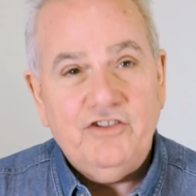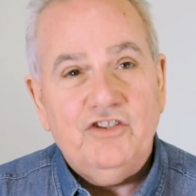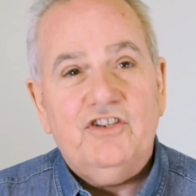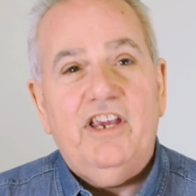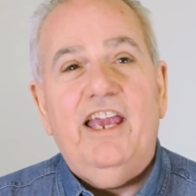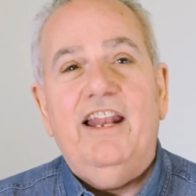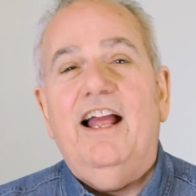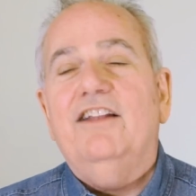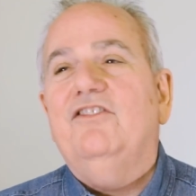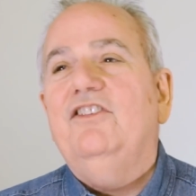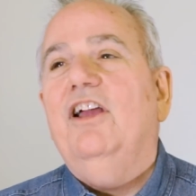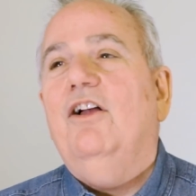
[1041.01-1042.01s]
just
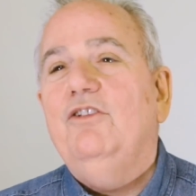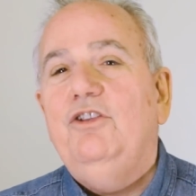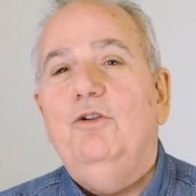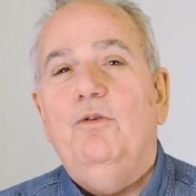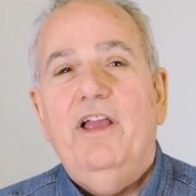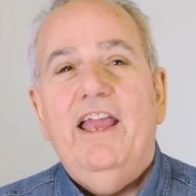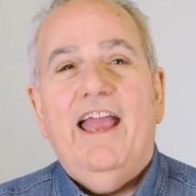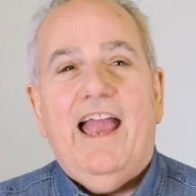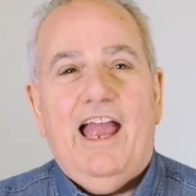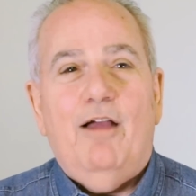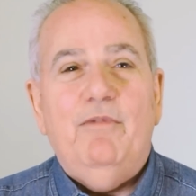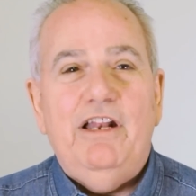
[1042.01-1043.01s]
cannot tell you
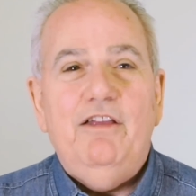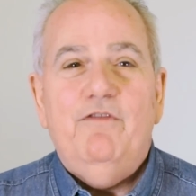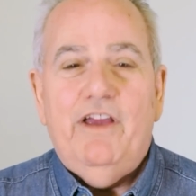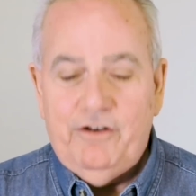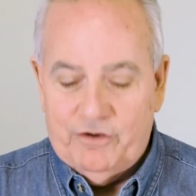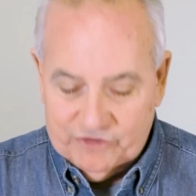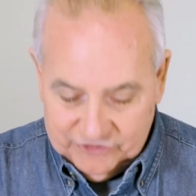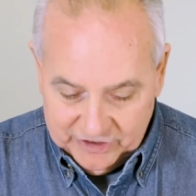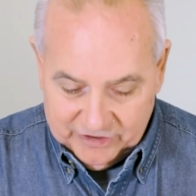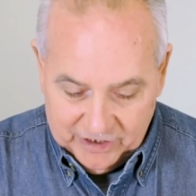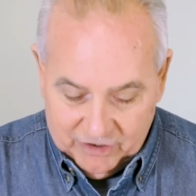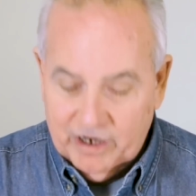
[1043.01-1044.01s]
how many vendors
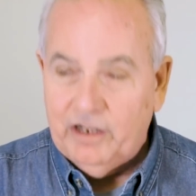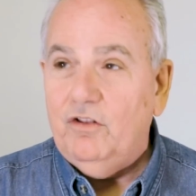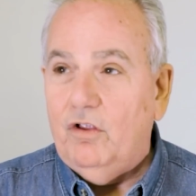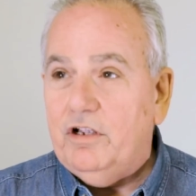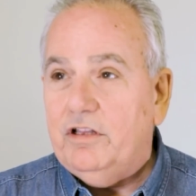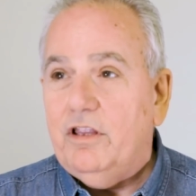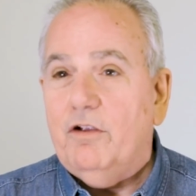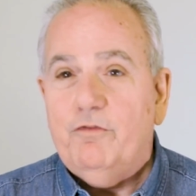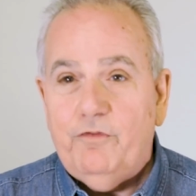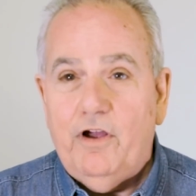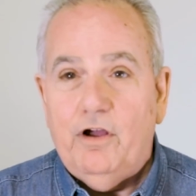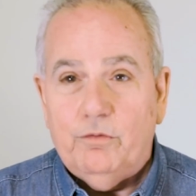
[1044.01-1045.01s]
sit there and look at their
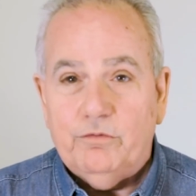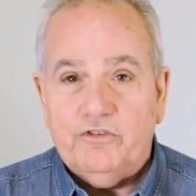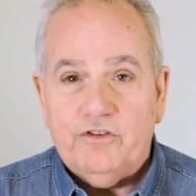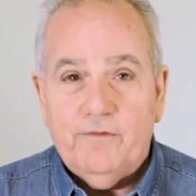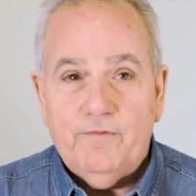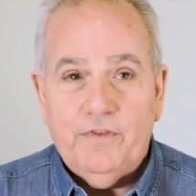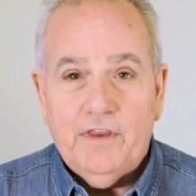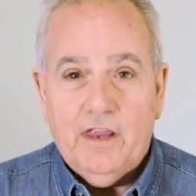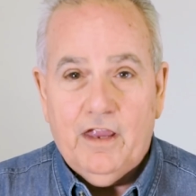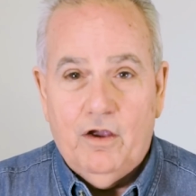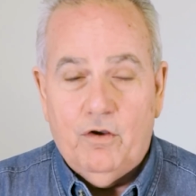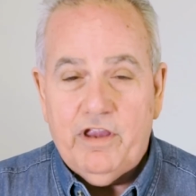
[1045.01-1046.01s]
phones,
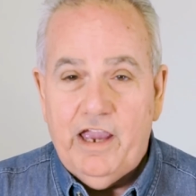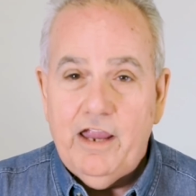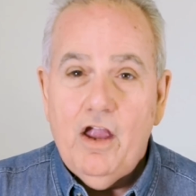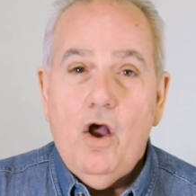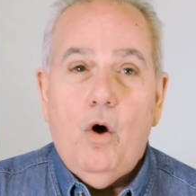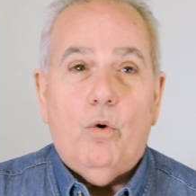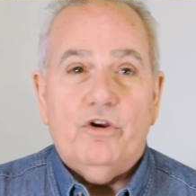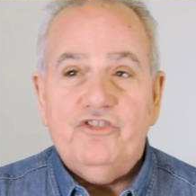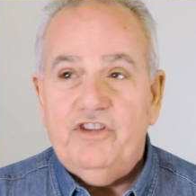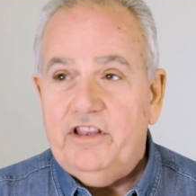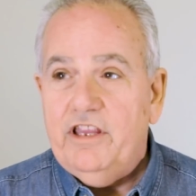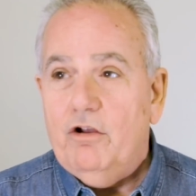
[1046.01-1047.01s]
okay? Or
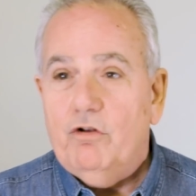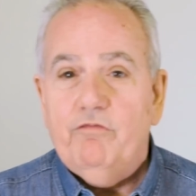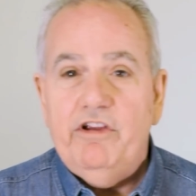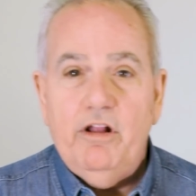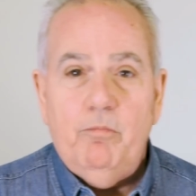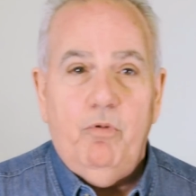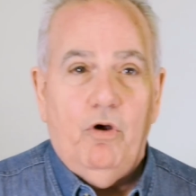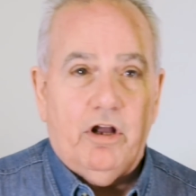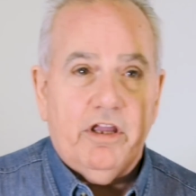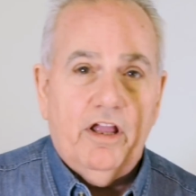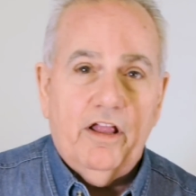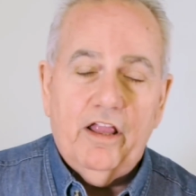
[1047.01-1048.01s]
sit there and read a book.